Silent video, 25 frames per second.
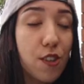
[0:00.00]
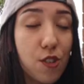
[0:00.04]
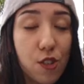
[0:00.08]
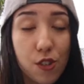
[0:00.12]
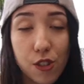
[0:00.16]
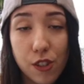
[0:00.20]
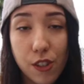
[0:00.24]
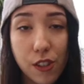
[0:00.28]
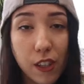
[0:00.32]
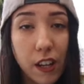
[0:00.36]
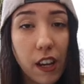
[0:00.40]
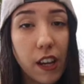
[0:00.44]
I
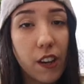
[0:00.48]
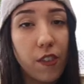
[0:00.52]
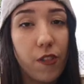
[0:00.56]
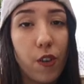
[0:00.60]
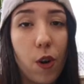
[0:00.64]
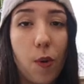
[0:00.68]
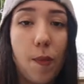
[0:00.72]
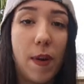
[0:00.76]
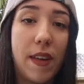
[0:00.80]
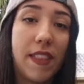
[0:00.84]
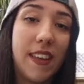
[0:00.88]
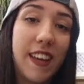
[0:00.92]
just don't like
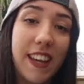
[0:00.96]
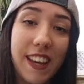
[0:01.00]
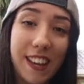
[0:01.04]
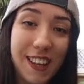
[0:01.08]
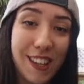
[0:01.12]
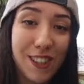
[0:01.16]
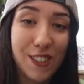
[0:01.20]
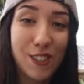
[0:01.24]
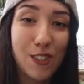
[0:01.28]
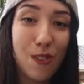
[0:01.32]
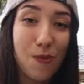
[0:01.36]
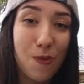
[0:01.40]
foam. I think
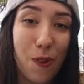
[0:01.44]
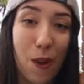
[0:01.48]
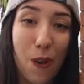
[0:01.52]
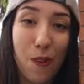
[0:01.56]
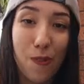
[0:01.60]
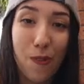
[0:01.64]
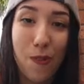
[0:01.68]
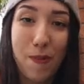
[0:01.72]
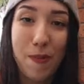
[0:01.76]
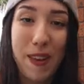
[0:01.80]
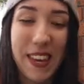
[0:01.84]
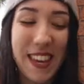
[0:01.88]
it doesn't
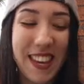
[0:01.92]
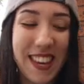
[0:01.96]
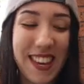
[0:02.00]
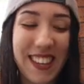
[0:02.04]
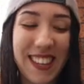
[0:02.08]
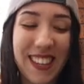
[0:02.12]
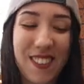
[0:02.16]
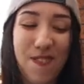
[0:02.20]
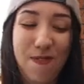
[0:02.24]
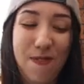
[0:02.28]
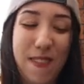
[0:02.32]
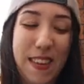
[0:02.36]
work for me
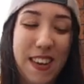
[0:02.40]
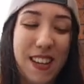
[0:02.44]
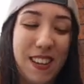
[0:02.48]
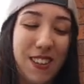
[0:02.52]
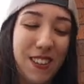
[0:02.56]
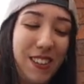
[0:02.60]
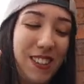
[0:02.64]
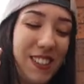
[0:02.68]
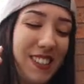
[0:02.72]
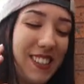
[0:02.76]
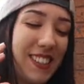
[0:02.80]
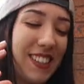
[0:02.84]

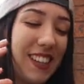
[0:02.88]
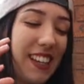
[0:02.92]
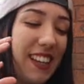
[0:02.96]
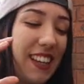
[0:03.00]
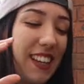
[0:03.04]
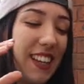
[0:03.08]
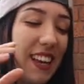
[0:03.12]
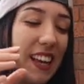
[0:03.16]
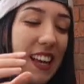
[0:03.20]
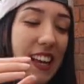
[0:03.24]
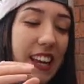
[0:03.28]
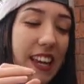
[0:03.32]
because
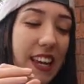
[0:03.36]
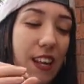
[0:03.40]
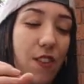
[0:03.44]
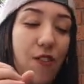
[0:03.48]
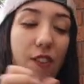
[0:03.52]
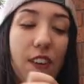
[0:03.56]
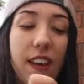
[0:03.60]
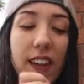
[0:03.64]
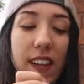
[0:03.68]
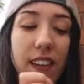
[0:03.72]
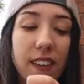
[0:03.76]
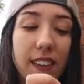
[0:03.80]
it
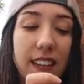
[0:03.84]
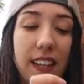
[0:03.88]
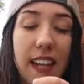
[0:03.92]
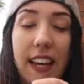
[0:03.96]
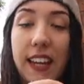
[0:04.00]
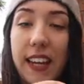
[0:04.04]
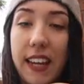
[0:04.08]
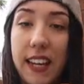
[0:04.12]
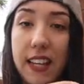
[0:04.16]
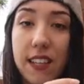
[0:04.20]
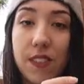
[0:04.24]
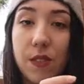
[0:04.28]
felt
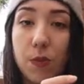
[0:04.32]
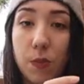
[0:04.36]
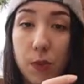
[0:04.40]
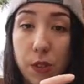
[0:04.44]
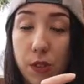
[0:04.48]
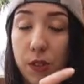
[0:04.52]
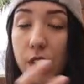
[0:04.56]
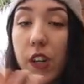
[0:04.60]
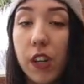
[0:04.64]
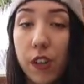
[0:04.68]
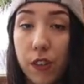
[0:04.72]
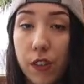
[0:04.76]
like it
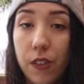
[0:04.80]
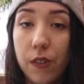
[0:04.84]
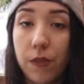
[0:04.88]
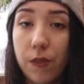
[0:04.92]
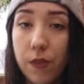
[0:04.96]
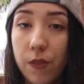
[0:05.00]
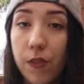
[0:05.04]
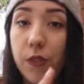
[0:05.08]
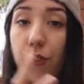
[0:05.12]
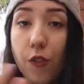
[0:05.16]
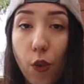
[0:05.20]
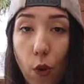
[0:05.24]
was gonna
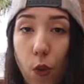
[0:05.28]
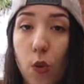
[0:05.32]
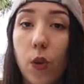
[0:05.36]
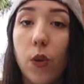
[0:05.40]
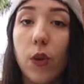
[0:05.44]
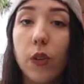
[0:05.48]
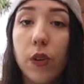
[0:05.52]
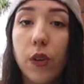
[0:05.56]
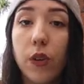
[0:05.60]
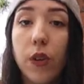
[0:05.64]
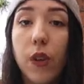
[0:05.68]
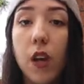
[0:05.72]

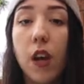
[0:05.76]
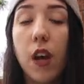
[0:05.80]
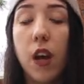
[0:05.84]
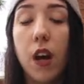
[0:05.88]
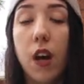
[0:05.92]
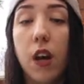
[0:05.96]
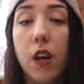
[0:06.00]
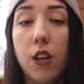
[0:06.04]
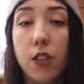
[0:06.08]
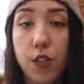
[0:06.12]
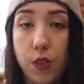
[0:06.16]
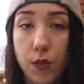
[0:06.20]
fall
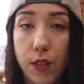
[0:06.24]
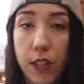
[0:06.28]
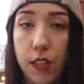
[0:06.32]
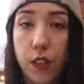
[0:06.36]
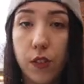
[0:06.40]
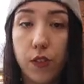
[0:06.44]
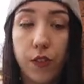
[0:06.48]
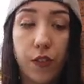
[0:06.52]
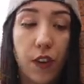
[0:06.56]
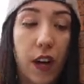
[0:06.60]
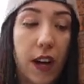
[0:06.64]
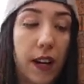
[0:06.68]

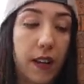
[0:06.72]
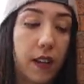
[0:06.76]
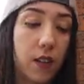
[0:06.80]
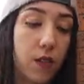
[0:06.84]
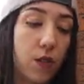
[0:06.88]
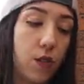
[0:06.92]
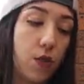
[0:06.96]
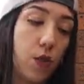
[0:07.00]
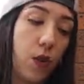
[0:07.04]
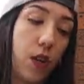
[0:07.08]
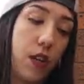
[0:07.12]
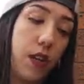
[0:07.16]
during the
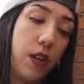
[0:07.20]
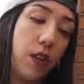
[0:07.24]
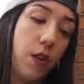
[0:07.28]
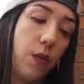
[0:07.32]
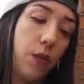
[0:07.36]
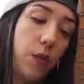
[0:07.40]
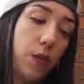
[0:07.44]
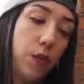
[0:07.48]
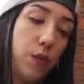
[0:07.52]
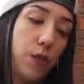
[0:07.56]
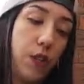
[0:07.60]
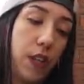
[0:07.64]
flight. So I
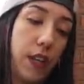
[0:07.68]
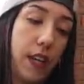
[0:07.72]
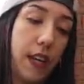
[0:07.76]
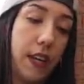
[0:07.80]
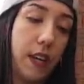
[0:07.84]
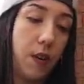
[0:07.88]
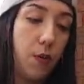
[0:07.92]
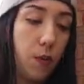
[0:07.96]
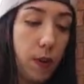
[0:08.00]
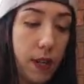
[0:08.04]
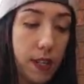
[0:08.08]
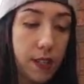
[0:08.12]
didn't want to take
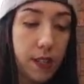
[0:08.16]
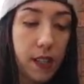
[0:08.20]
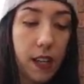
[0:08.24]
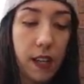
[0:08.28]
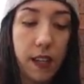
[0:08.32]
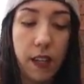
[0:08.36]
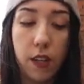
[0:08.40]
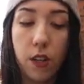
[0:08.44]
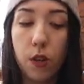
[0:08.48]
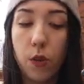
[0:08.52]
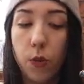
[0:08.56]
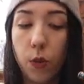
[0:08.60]
any risk.
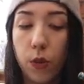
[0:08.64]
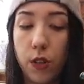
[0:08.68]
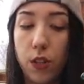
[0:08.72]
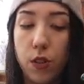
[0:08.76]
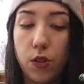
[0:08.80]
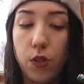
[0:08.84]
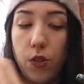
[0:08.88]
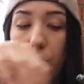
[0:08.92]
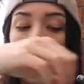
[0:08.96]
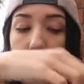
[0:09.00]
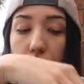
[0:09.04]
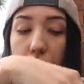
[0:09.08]
I didn't want
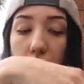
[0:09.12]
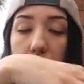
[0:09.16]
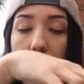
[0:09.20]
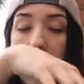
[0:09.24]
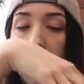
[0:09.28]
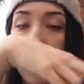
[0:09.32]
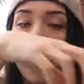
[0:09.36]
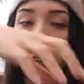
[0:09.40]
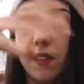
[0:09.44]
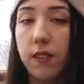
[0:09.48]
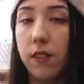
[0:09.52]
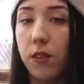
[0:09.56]
it to
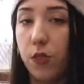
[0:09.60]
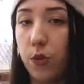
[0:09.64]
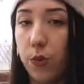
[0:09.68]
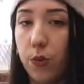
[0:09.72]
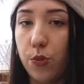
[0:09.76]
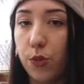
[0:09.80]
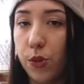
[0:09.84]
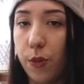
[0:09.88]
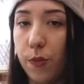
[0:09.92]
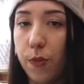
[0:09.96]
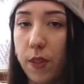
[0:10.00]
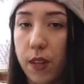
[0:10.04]
fly and do
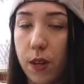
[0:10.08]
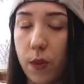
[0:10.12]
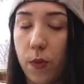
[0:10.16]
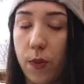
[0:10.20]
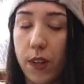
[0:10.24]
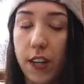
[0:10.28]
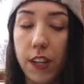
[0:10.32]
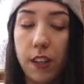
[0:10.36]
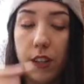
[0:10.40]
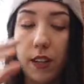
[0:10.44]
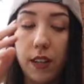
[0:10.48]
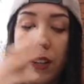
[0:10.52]
something
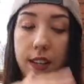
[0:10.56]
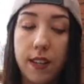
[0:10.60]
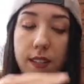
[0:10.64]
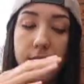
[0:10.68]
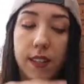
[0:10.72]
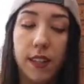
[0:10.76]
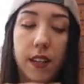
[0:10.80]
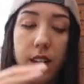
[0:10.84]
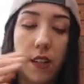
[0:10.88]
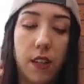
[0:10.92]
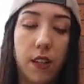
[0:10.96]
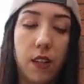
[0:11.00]
weird
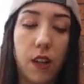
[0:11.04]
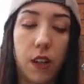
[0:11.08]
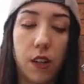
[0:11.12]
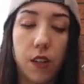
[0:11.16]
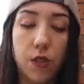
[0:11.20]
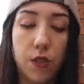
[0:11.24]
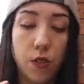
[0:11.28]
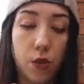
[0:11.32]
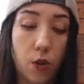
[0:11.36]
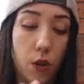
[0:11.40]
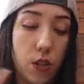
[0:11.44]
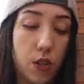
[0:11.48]
inside the
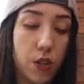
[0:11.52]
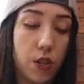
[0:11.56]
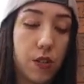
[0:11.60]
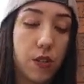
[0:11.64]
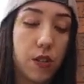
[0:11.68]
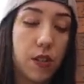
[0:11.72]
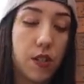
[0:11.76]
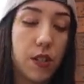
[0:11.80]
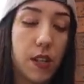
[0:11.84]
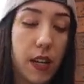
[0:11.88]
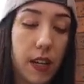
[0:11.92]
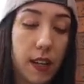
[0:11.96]
duct. So I
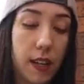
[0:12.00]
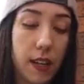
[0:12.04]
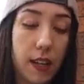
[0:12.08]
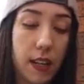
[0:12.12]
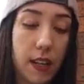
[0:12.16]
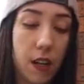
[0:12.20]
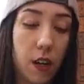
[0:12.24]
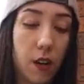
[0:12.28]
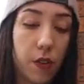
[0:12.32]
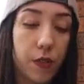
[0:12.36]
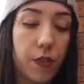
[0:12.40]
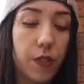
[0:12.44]
just taken
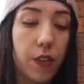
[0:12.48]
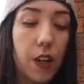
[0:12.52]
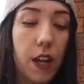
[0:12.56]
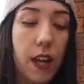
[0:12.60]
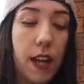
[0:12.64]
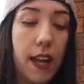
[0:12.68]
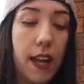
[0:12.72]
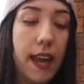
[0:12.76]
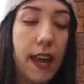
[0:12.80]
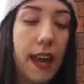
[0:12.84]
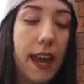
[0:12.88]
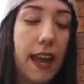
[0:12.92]
it off.
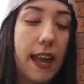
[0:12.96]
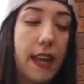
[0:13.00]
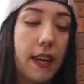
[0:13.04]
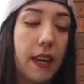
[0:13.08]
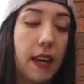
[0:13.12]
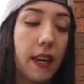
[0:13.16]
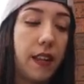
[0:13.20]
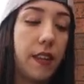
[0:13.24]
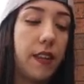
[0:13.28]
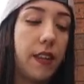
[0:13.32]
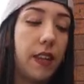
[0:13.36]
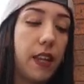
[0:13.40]

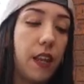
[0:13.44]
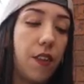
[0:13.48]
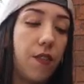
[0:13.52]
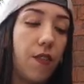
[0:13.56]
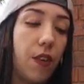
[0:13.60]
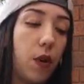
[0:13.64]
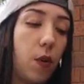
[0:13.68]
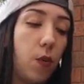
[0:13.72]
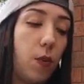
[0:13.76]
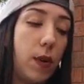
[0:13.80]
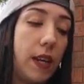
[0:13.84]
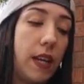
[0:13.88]
And I think
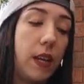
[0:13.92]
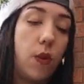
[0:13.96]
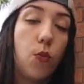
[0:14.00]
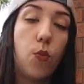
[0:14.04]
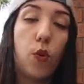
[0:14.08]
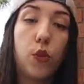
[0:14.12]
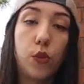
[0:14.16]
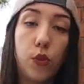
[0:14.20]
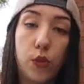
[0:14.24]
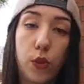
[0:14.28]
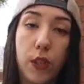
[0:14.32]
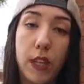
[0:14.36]
if I really
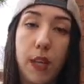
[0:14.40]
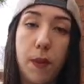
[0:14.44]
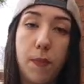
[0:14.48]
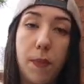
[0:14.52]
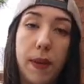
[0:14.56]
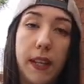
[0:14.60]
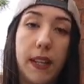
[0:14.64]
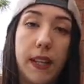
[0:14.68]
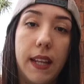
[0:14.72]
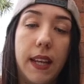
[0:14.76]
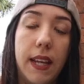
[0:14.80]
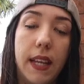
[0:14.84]
want to
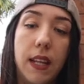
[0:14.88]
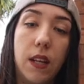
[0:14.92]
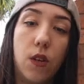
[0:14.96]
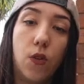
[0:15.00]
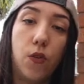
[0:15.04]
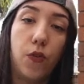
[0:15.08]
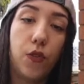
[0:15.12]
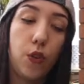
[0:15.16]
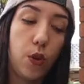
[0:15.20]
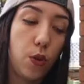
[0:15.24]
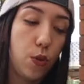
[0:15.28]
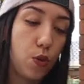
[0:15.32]
keep it in
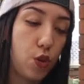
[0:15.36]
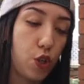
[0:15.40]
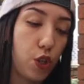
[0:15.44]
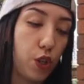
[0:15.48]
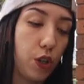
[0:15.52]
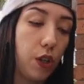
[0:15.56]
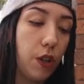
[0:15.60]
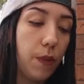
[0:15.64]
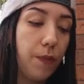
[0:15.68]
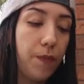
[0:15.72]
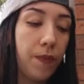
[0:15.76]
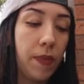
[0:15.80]
the
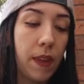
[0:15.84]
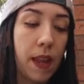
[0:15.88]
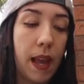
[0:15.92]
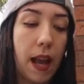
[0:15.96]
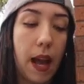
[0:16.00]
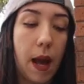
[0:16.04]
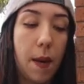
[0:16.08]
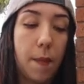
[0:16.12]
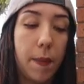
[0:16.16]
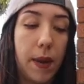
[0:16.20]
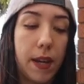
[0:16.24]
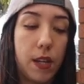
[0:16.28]
future,
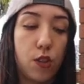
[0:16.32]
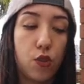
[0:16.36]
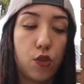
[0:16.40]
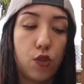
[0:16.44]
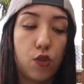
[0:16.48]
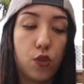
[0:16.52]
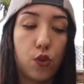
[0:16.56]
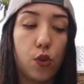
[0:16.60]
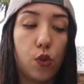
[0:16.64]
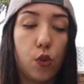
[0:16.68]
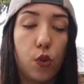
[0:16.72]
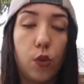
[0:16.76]
I might
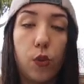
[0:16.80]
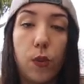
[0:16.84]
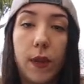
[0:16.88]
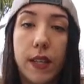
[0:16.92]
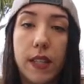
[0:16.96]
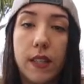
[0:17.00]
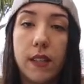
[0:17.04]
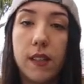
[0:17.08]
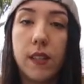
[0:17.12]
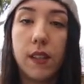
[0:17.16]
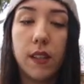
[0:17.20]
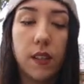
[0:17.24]
just glue
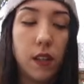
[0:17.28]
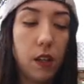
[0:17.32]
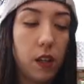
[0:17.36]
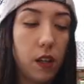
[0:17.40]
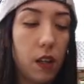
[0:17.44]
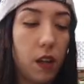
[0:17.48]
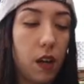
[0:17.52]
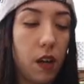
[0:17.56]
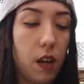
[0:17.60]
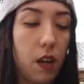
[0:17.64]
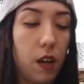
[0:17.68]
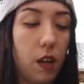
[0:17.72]
it
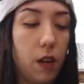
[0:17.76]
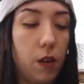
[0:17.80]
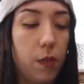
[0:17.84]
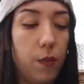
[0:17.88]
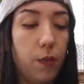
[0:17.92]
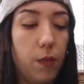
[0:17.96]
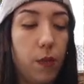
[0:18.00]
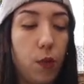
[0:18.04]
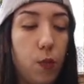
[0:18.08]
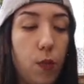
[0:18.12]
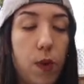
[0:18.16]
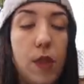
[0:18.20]

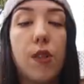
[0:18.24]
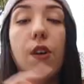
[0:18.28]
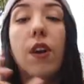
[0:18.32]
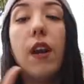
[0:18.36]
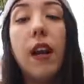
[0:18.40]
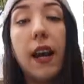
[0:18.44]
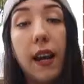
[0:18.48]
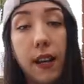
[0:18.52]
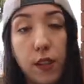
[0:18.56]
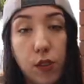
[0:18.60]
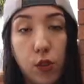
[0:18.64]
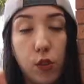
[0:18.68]
with a
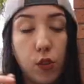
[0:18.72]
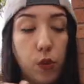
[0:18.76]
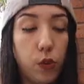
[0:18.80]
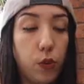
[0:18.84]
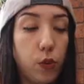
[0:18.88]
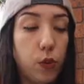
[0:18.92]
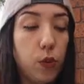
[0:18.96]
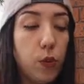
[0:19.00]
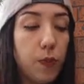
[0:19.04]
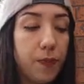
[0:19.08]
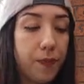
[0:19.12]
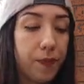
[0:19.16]
light
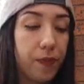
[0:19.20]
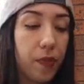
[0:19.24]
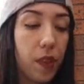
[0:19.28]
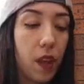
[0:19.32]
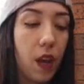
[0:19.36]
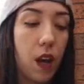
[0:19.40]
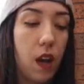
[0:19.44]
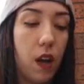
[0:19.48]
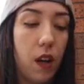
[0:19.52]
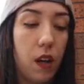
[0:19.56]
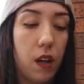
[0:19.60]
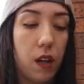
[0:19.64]
glue
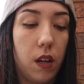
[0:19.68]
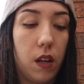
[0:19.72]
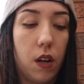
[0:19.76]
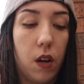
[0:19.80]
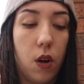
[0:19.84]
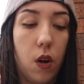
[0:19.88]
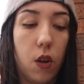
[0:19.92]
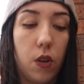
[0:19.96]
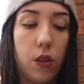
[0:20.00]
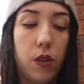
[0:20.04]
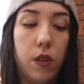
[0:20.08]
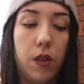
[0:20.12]

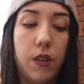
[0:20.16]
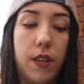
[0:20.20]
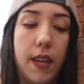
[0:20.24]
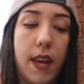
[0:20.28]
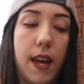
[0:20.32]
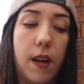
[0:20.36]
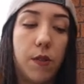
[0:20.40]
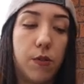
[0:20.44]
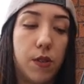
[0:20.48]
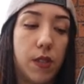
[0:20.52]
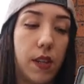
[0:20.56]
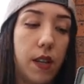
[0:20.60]
on
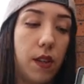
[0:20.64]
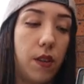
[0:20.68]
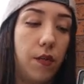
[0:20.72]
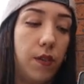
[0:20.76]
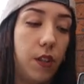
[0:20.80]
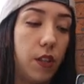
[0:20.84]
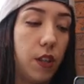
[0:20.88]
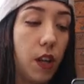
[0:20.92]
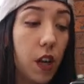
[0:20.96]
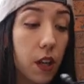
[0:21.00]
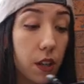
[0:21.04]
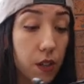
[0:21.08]
the outside
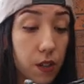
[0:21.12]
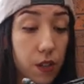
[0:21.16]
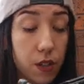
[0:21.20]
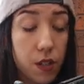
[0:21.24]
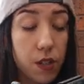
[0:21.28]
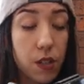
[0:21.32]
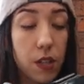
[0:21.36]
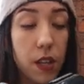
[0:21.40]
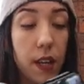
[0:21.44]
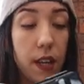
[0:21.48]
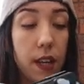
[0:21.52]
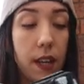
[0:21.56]
of the
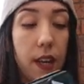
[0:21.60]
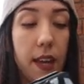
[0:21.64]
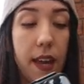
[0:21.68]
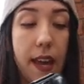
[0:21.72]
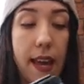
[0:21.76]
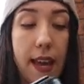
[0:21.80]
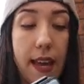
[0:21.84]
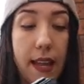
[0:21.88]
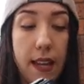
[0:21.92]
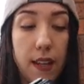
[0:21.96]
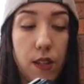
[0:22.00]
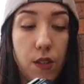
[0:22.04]
ducts
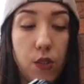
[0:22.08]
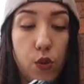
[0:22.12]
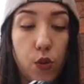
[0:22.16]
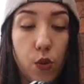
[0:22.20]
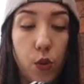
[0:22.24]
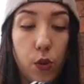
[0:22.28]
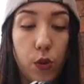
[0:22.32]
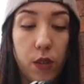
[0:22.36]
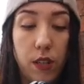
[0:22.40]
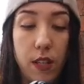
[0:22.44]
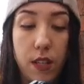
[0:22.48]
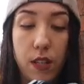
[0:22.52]
and
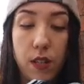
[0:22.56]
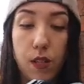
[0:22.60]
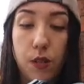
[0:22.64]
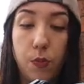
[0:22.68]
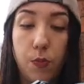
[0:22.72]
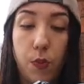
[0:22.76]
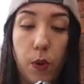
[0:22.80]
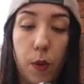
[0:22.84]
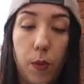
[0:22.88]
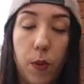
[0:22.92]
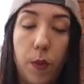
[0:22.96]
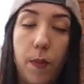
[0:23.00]
sort
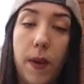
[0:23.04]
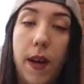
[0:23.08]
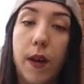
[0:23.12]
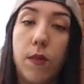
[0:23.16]
this problem